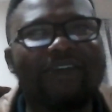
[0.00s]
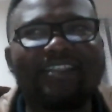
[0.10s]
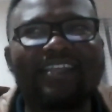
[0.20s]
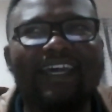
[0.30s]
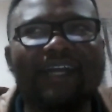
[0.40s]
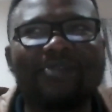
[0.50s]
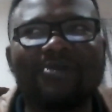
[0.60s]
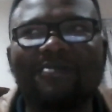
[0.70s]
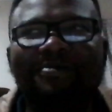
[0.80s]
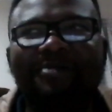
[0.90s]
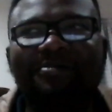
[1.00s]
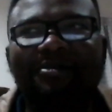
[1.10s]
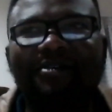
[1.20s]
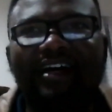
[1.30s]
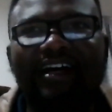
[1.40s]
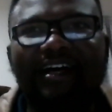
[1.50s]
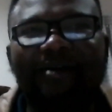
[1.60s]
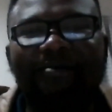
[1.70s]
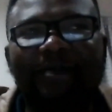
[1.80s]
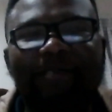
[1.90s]
interact with people,
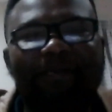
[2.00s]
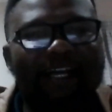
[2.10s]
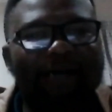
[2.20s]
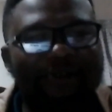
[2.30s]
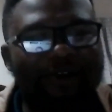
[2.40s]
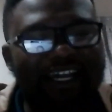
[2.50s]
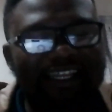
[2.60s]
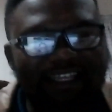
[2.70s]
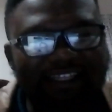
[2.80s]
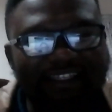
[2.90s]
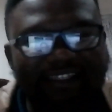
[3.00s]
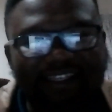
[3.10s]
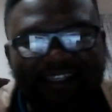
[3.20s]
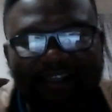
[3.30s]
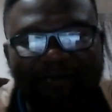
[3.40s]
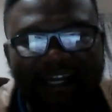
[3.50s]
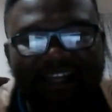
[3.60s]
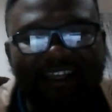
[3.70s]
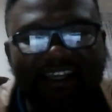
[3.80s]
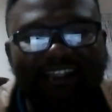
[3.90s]
it becomes your identity in the
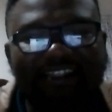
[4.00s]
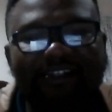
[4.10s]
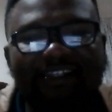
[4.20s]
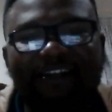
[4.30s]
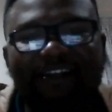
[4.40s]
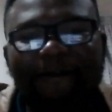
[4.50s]
mining industry.